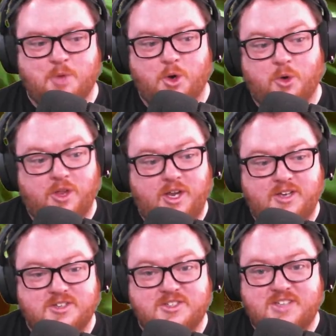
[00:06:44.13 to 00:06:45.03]
early
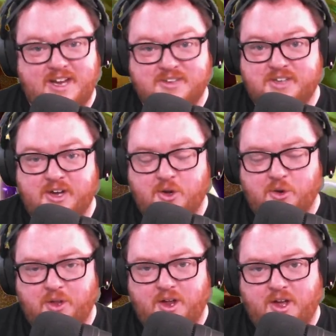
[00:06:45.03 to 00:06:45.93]
stance gear
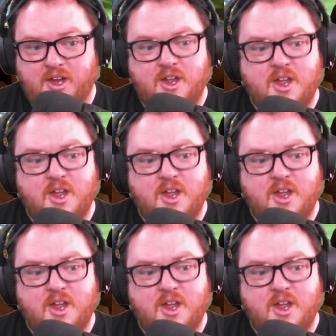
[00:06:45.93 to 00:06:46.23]
early on,